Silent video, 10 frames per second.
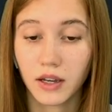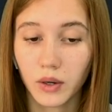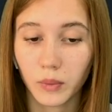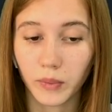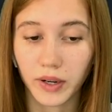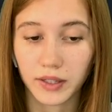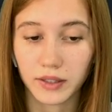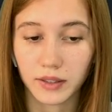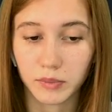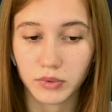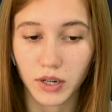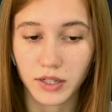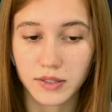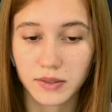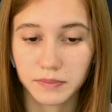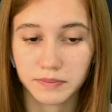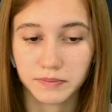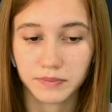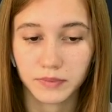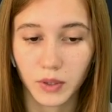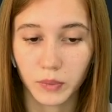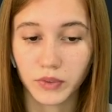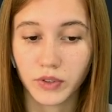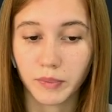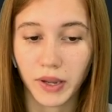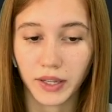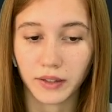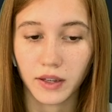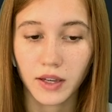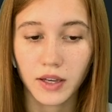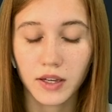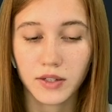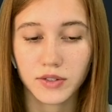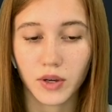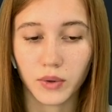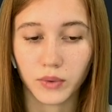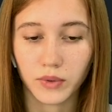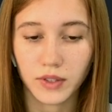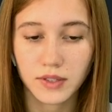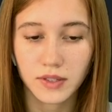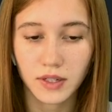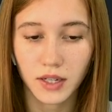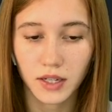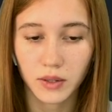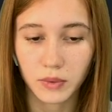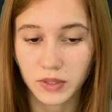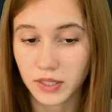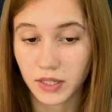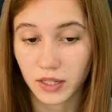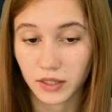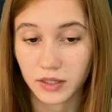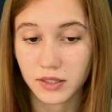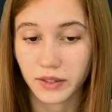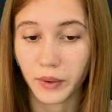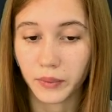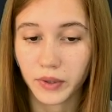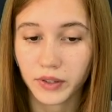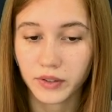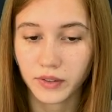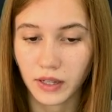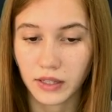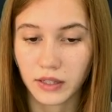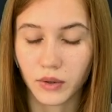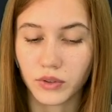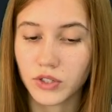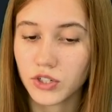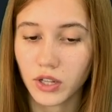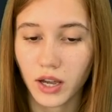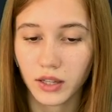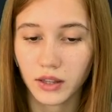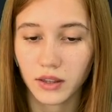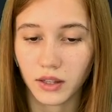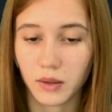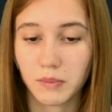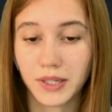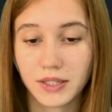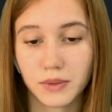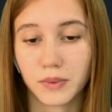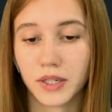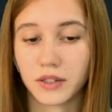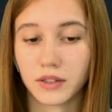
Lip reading: when the price will remain. So this indicator, we see that it's lower than the orange line. That means we are